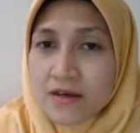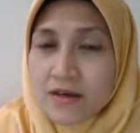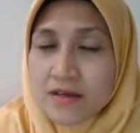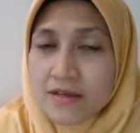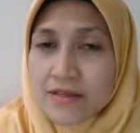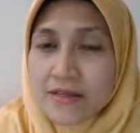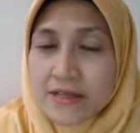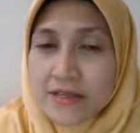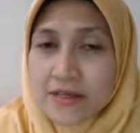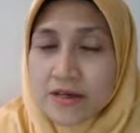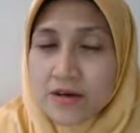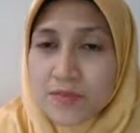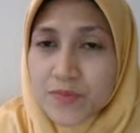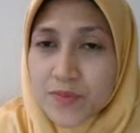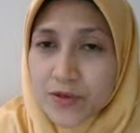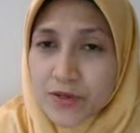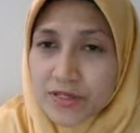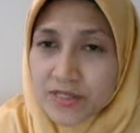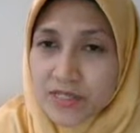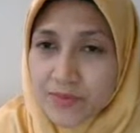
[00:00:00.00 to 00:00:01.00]
The
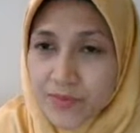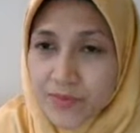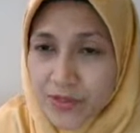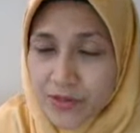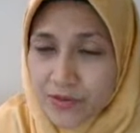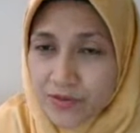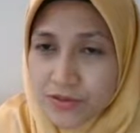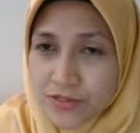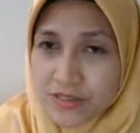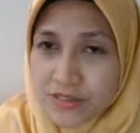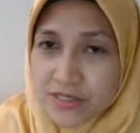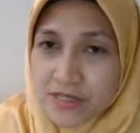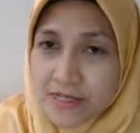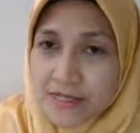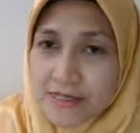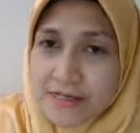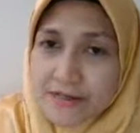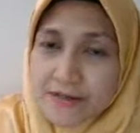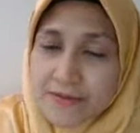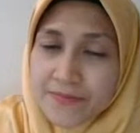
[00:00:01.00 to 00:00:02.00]
opioids abuse
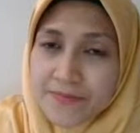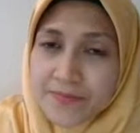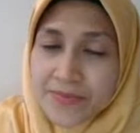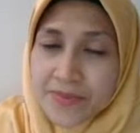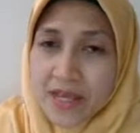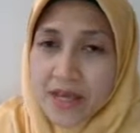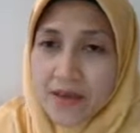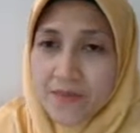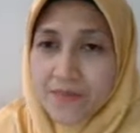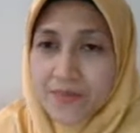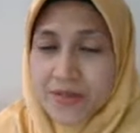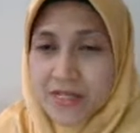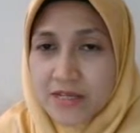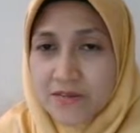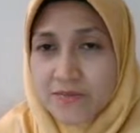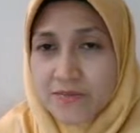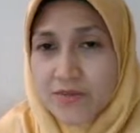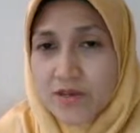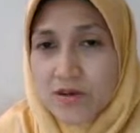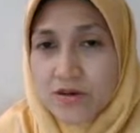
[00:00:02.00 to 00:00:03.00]

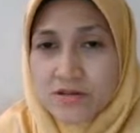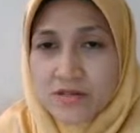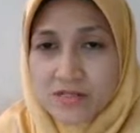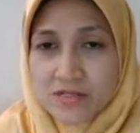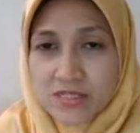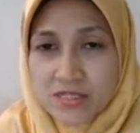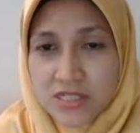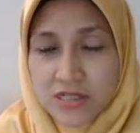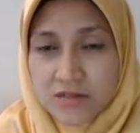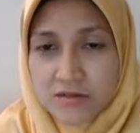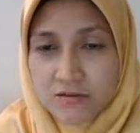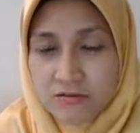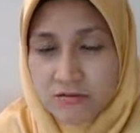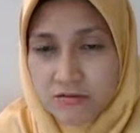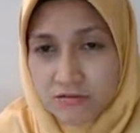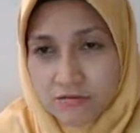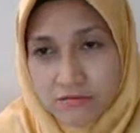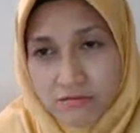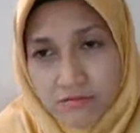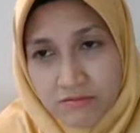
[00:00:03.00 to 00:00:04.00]
epidemiology.
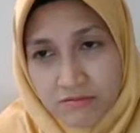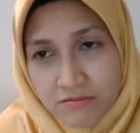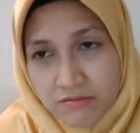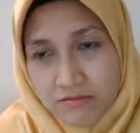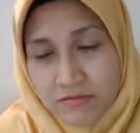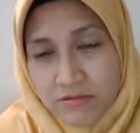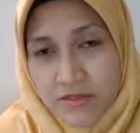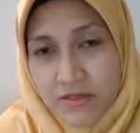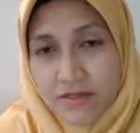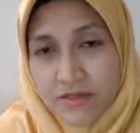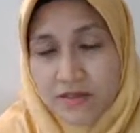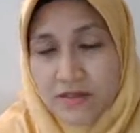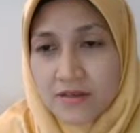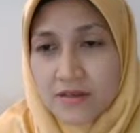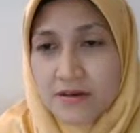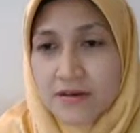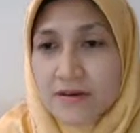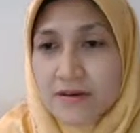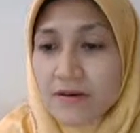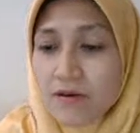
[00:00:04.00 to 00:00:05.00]
So
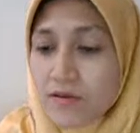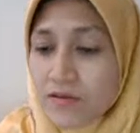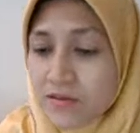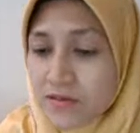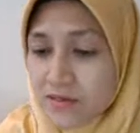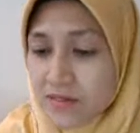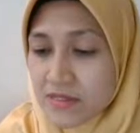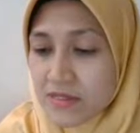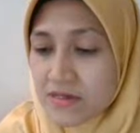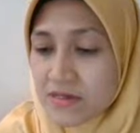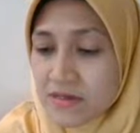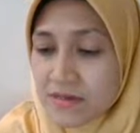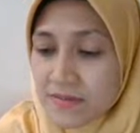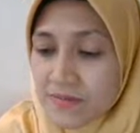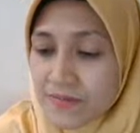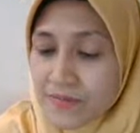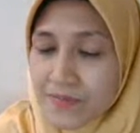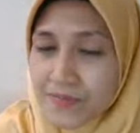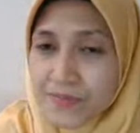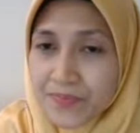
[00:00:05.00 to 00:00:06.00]
also
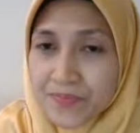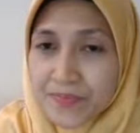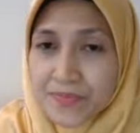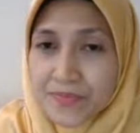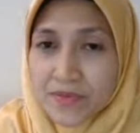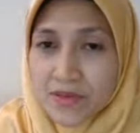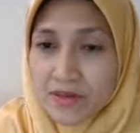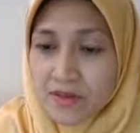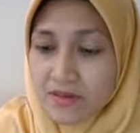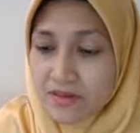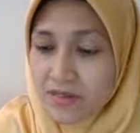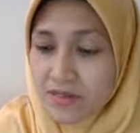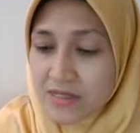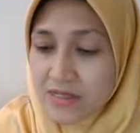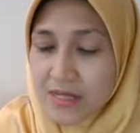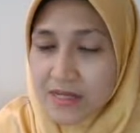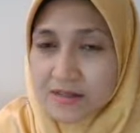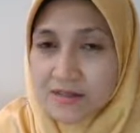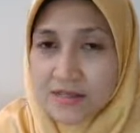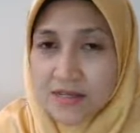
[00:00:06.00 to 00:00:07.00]
the
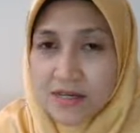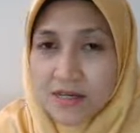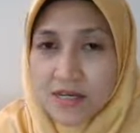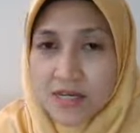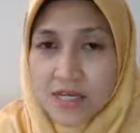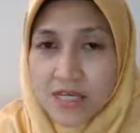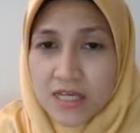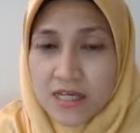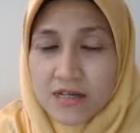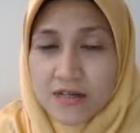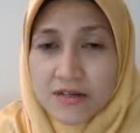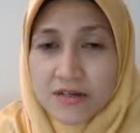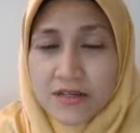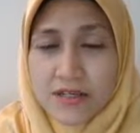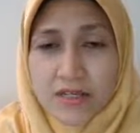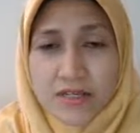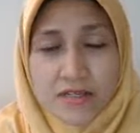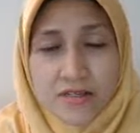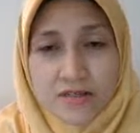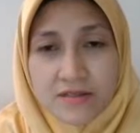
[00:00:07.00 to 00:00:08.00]
data here
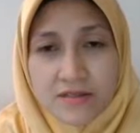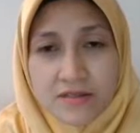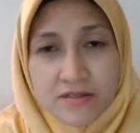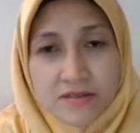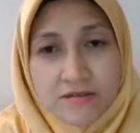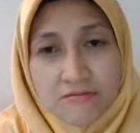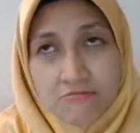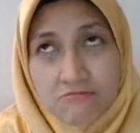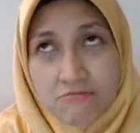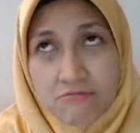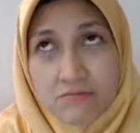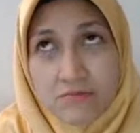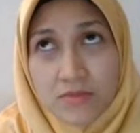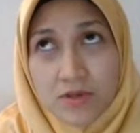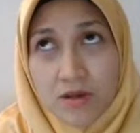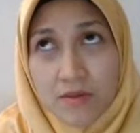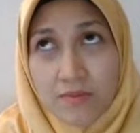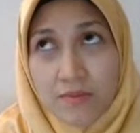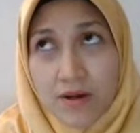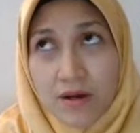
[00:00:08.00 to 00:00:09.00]
is
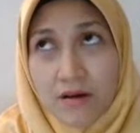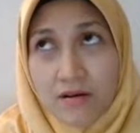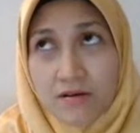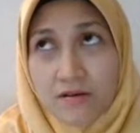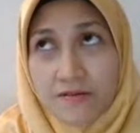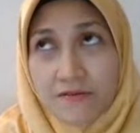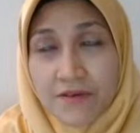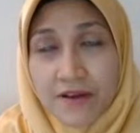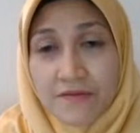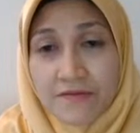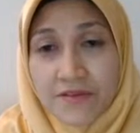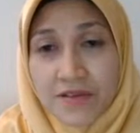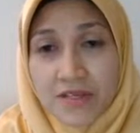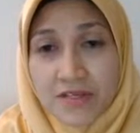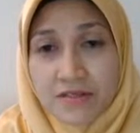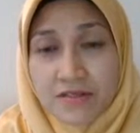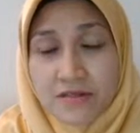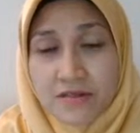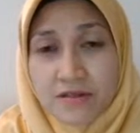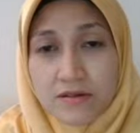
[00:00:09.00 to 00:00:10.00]
about 5
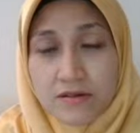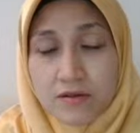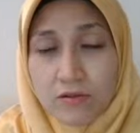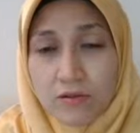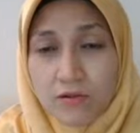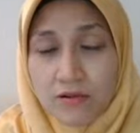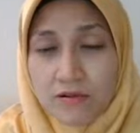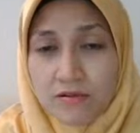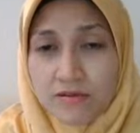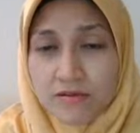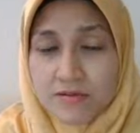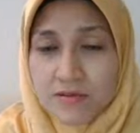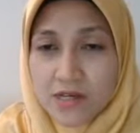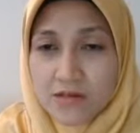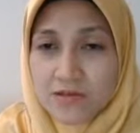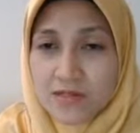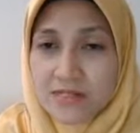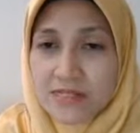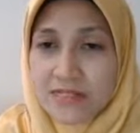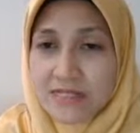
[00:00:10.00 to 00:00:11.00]
years ago,
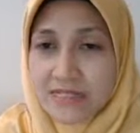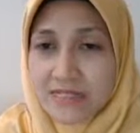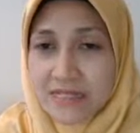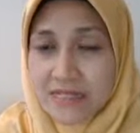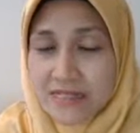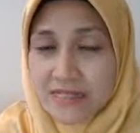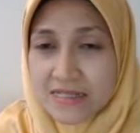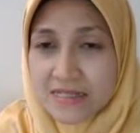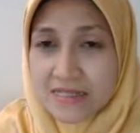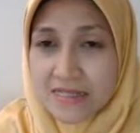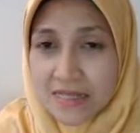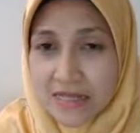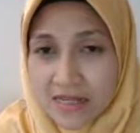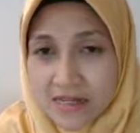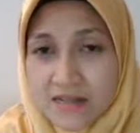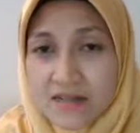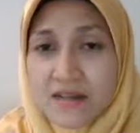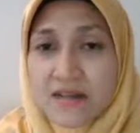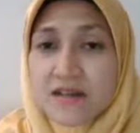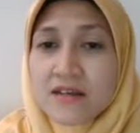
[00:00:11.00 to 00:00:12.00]

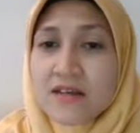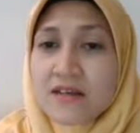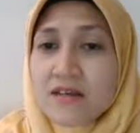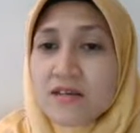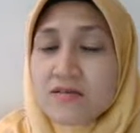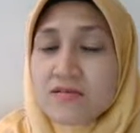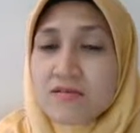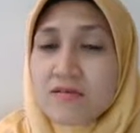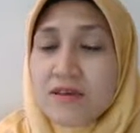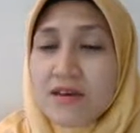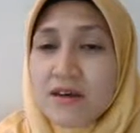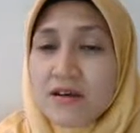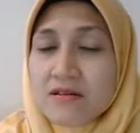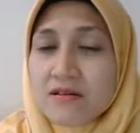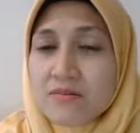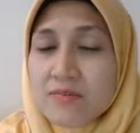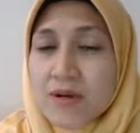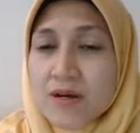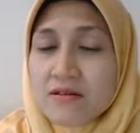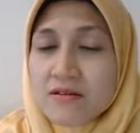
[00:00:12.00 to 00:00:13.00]
2016. So there
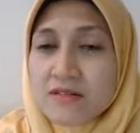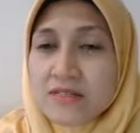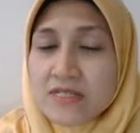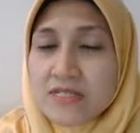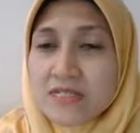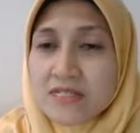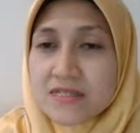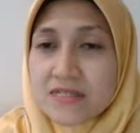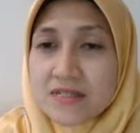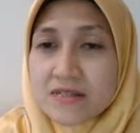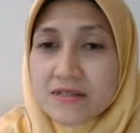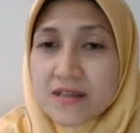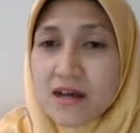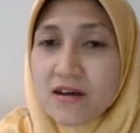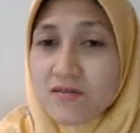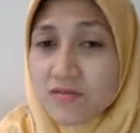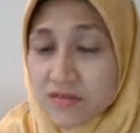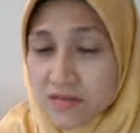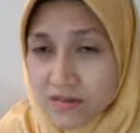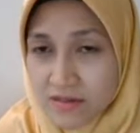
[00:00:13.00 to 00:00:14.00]
are about
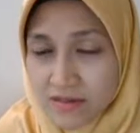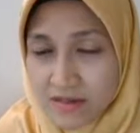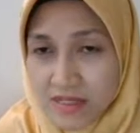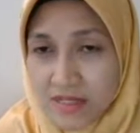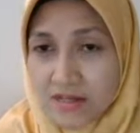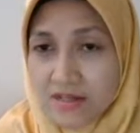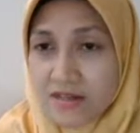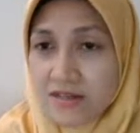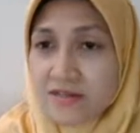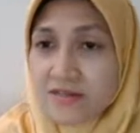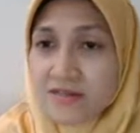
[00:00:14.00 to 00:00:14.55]
16,000, nearly